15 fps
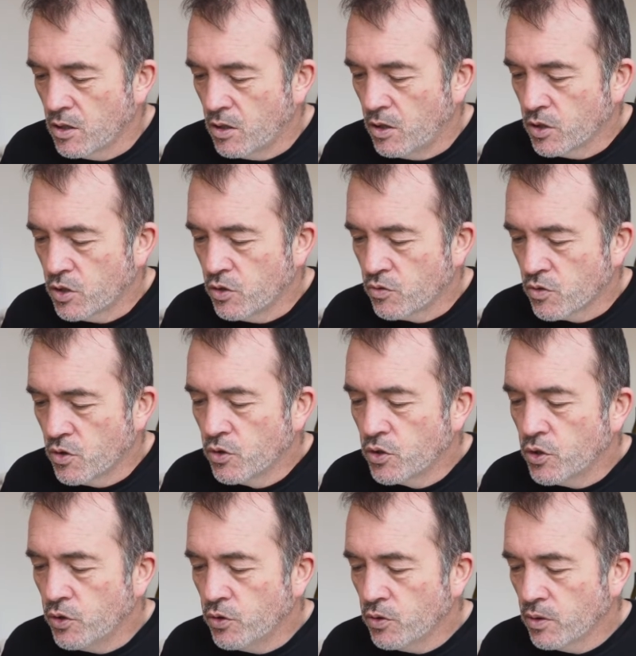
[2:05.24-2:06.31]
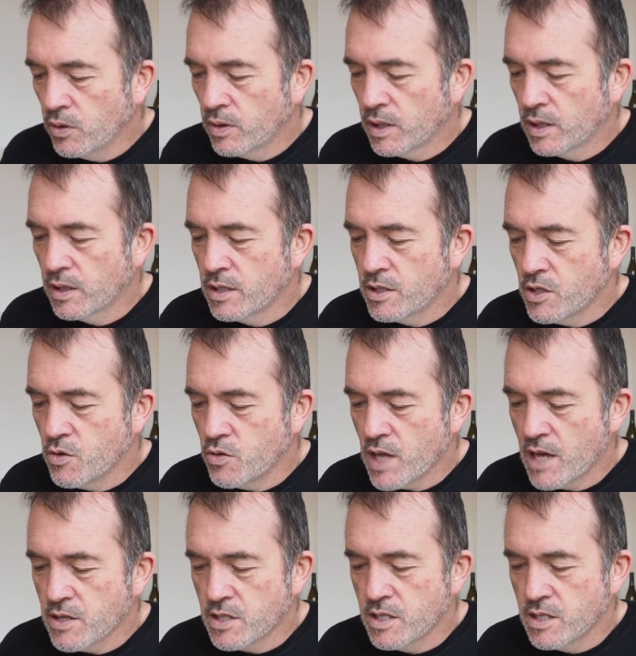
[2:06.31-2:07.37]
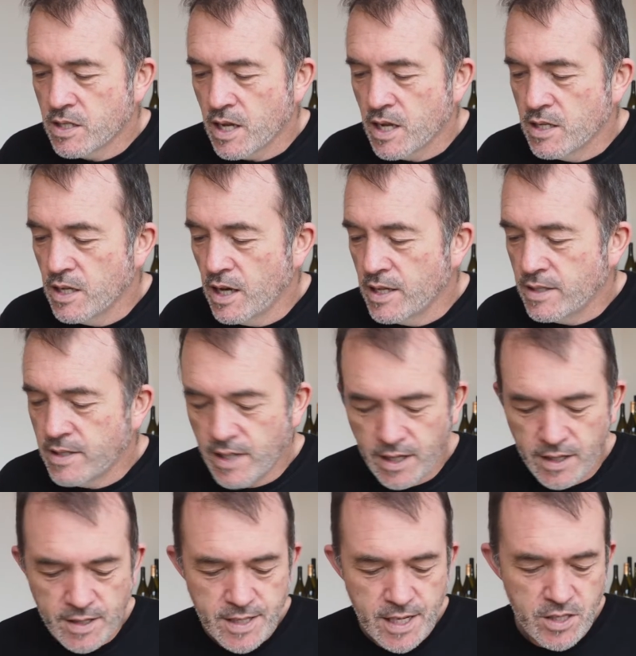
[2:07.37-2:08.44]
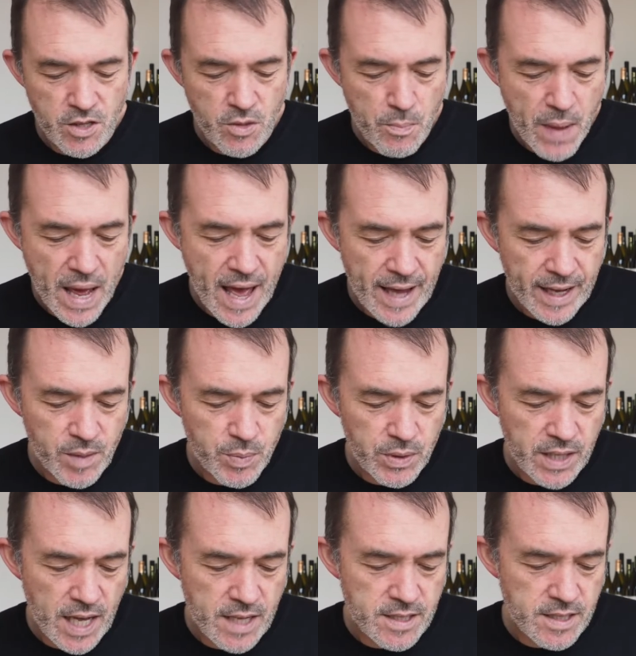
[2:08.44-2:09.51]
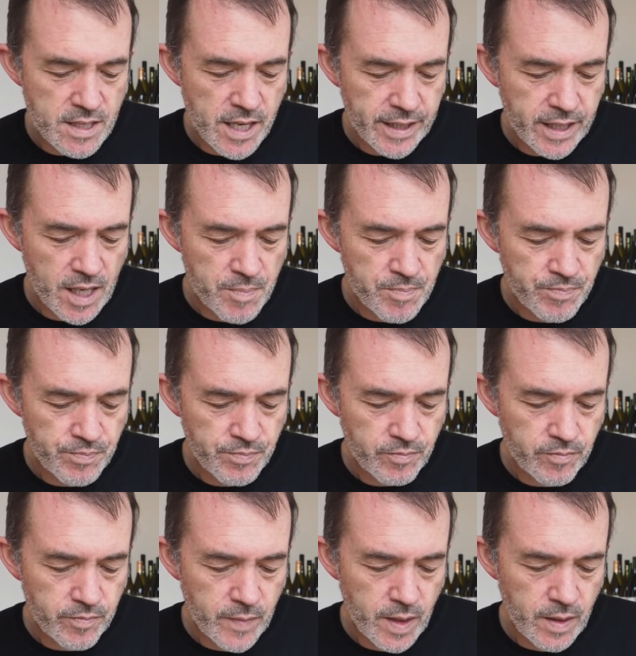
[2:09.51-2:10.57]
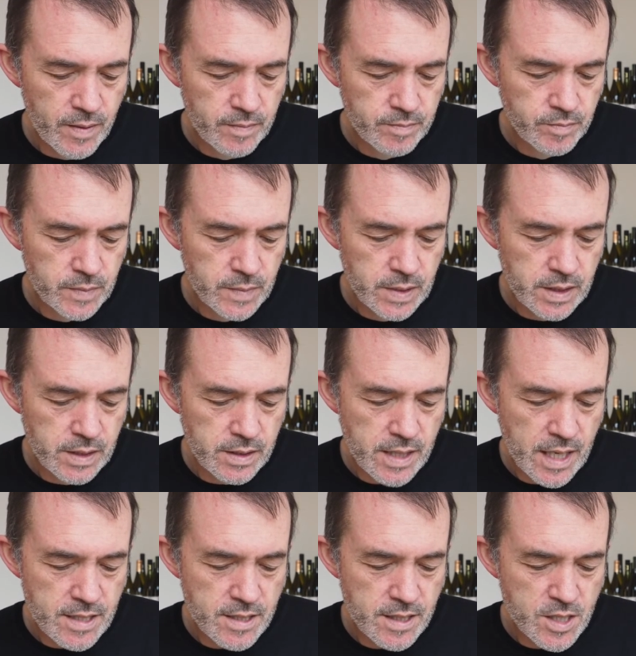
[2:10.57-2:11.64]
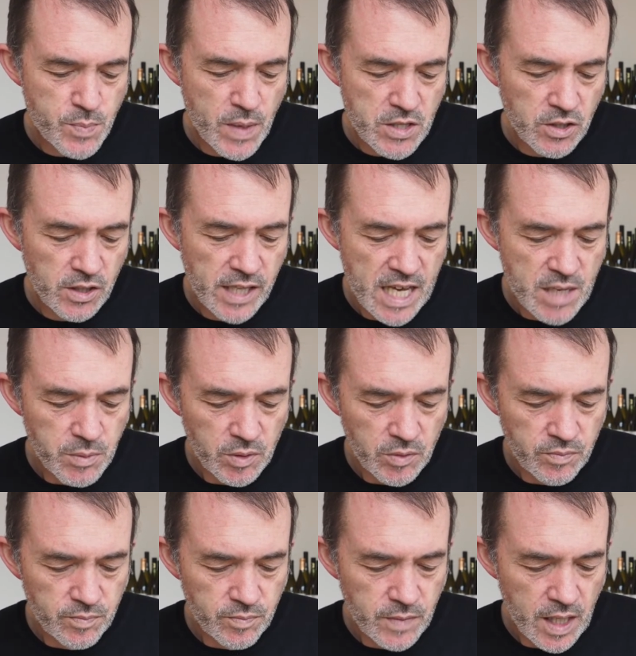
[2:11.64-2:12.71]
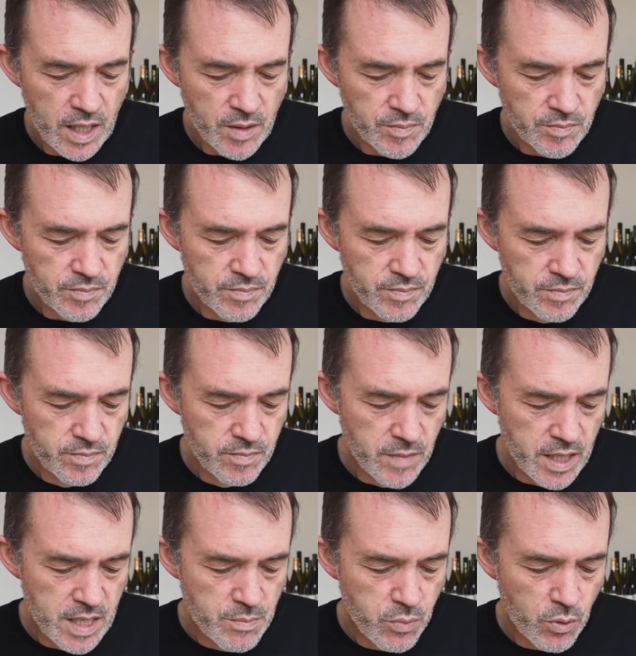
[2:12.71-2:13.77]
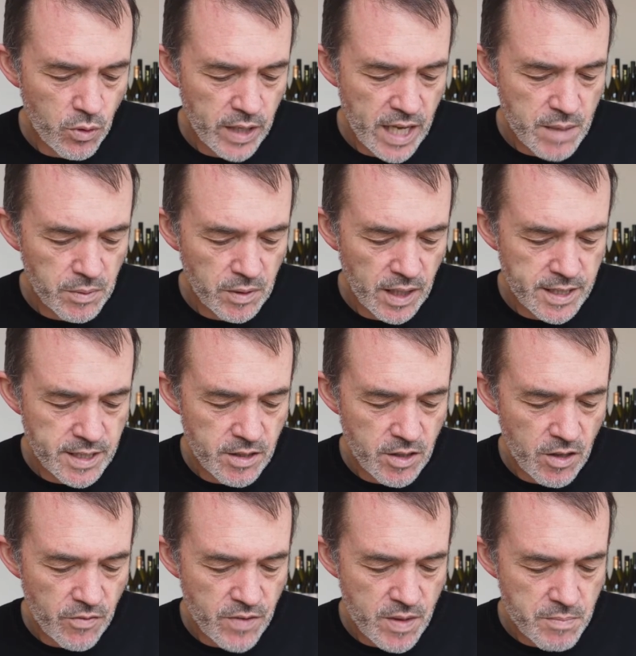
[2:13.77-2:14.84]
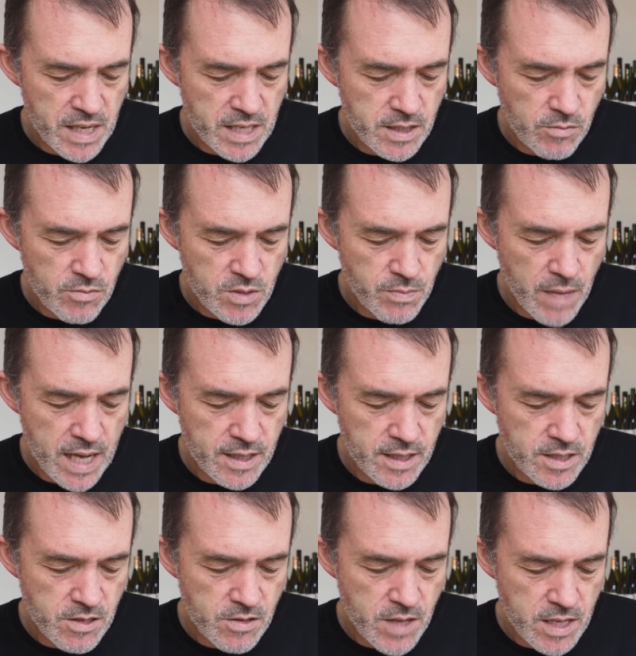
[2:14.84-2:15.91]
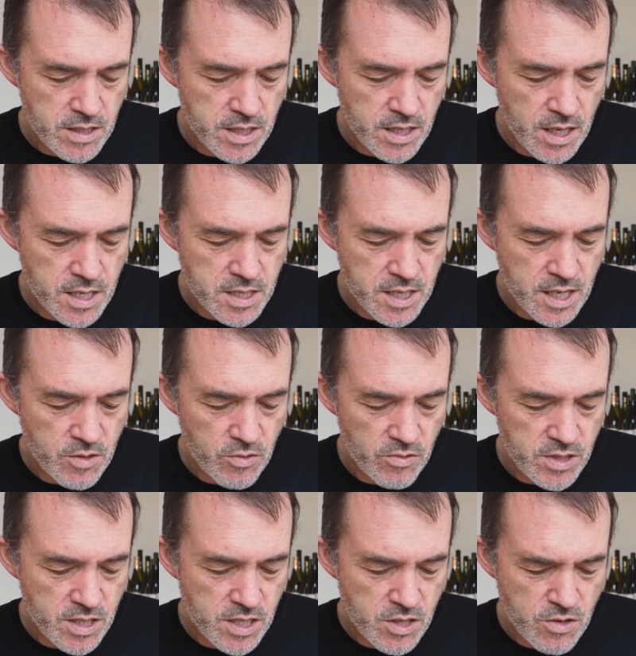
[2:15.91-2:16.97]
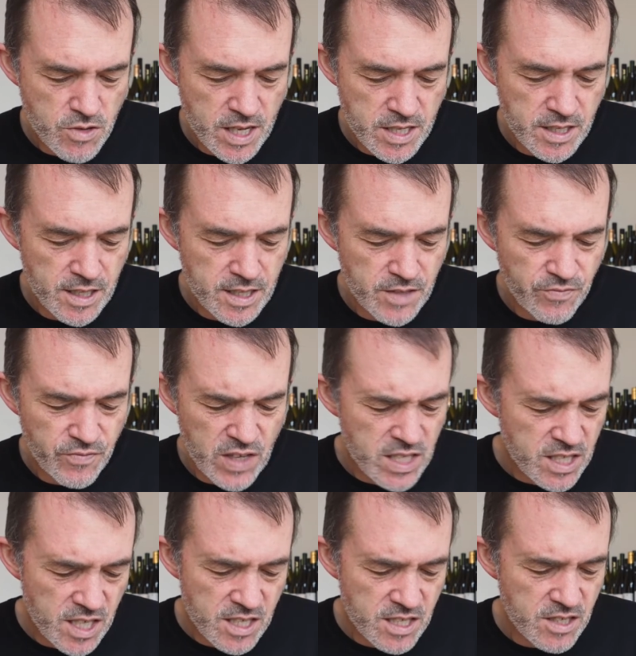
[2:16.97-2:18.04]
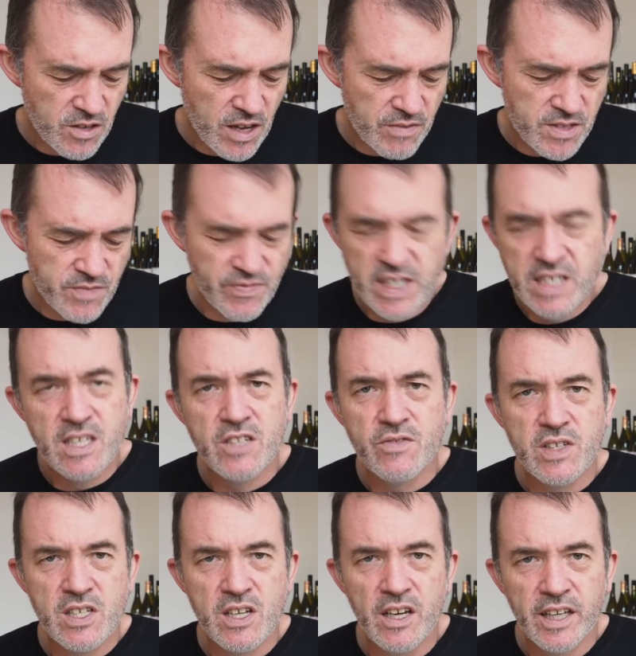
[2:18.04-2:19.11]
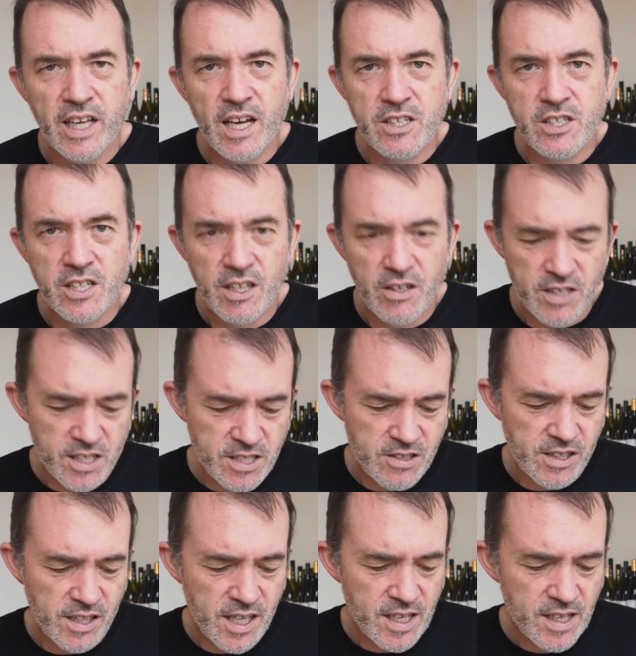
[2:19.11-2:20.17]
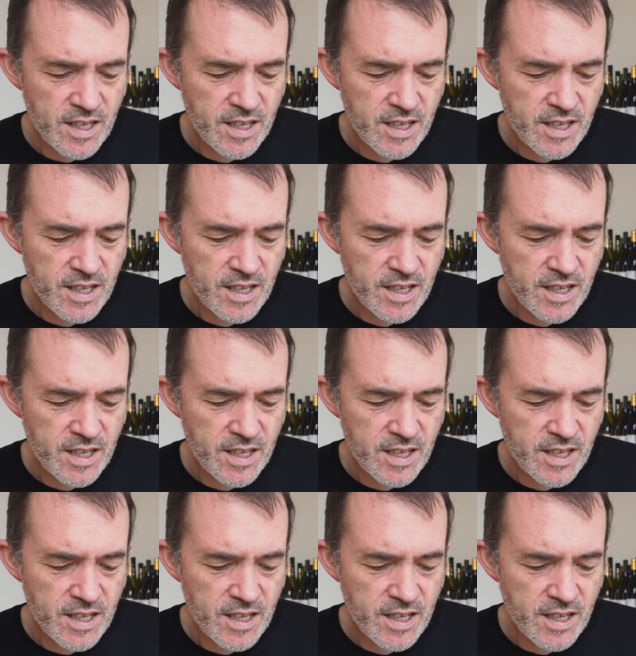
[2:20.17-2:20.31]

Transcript: Hokuruku 2019. It says on the back, but that's like that's a special label, an import label. I don't know if it means it was made in 2019 or it's a 2019 vintage. Do you have some vintage for sake? I should know this, shouldn't I?